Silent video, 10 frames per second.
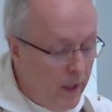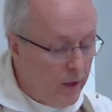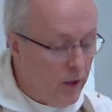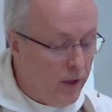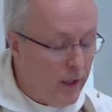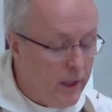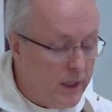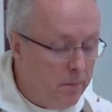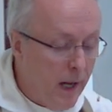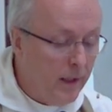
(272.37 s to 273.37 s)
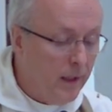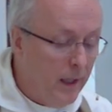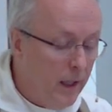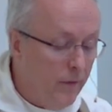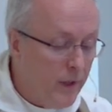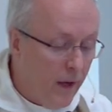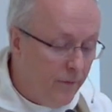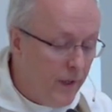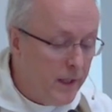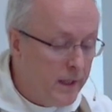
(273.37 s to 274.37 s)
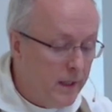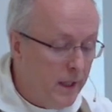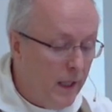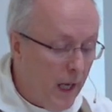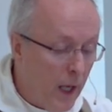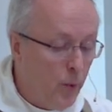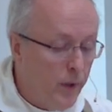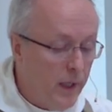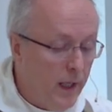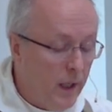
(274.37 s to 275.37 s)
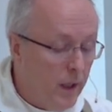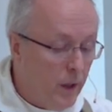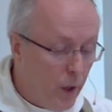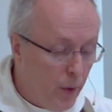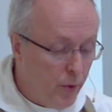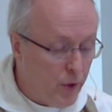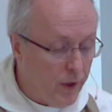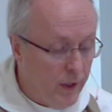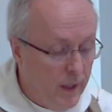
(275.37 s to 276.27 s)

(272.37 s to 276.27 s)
to the dismantling of diversity, equity, inclusion